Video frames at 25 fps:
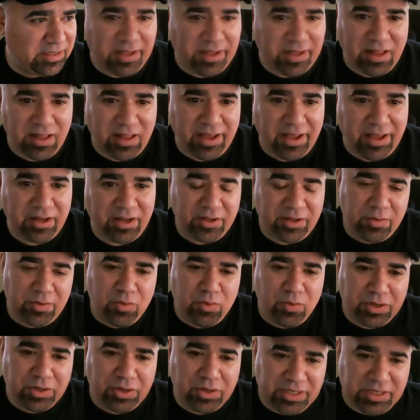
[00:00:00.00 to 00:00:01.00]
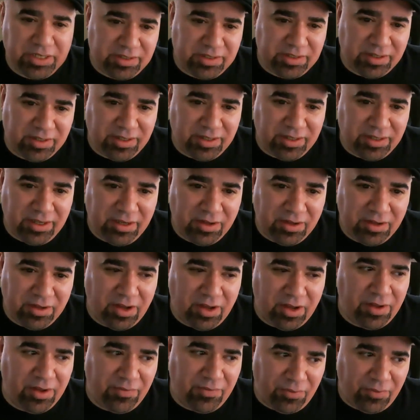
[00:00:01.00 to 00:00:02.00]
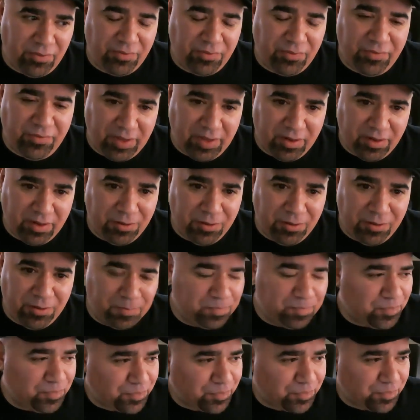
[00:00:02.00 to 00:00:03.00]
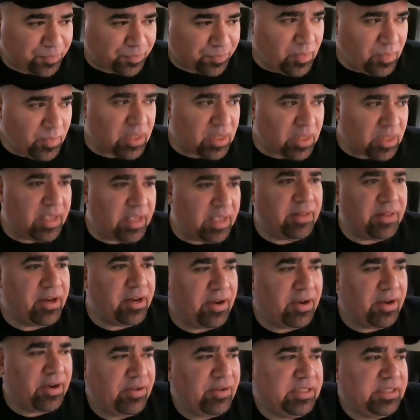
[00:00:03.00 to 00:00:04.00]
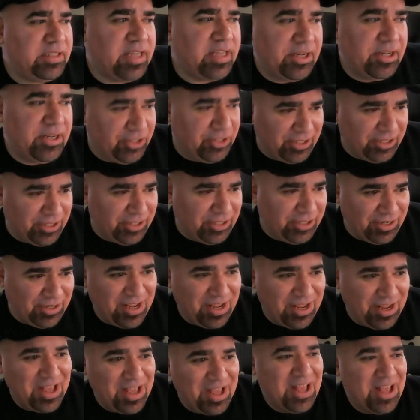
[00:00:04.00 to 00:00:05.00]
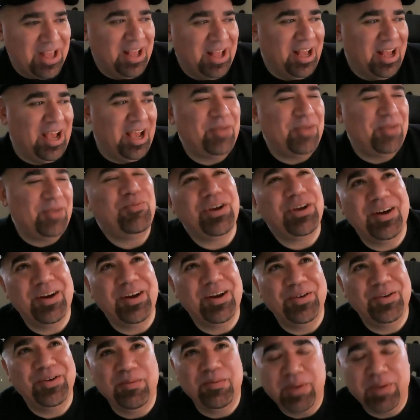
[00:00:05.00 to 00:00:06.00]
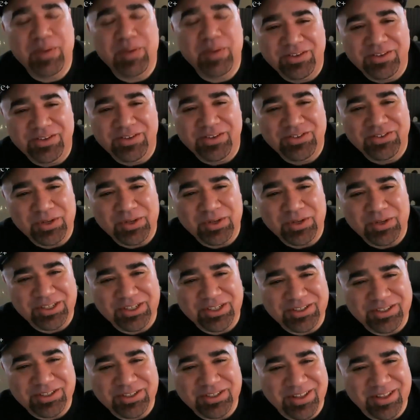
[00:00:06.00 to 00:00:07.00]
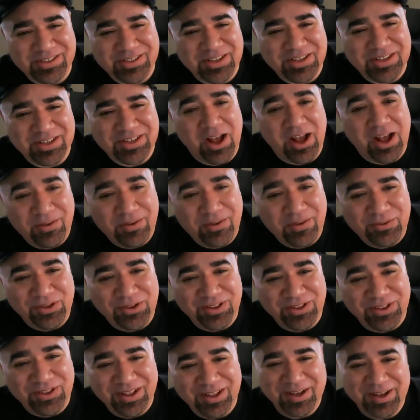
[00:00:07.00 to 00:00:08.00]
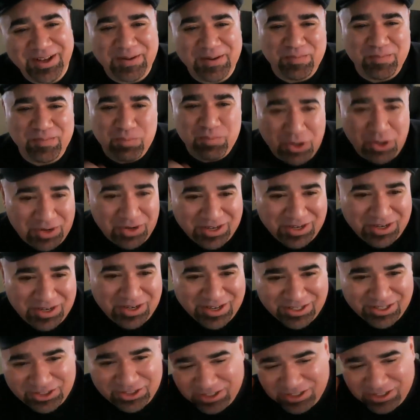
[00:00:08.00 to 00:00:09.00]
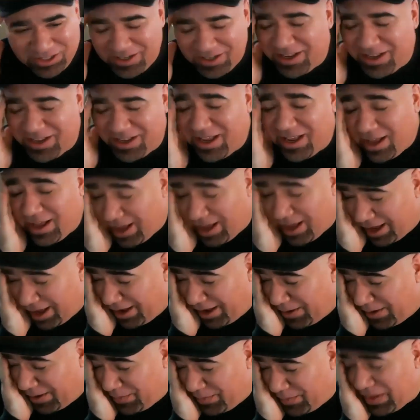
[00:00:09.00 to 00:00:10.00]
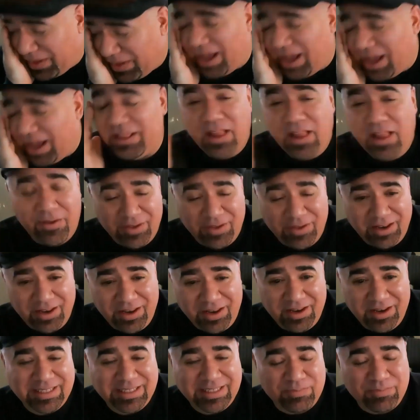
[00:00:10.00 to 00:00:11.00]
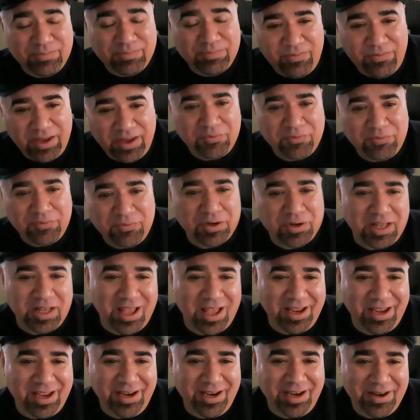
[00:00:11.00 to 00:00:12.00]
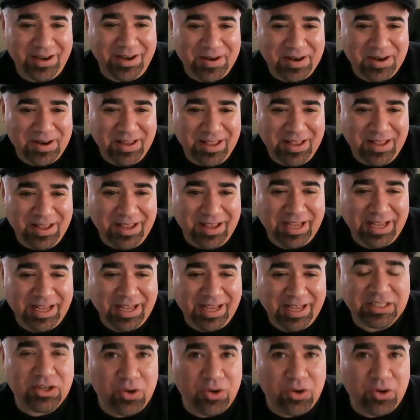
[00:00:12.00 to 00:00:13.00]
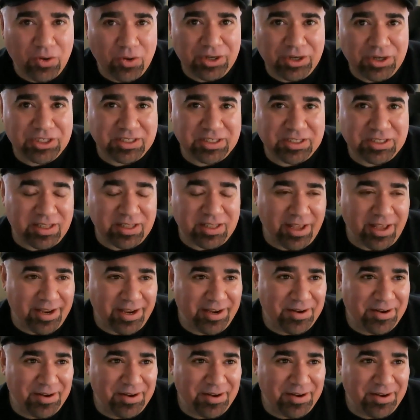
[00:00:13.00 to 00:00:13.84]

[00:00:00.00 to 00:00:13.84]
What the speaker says: light a little more distantly for fill. And then every session, I bring out the beast, which is this awful beauty dish. I love it. It's my favorite light. It's gorgeous light,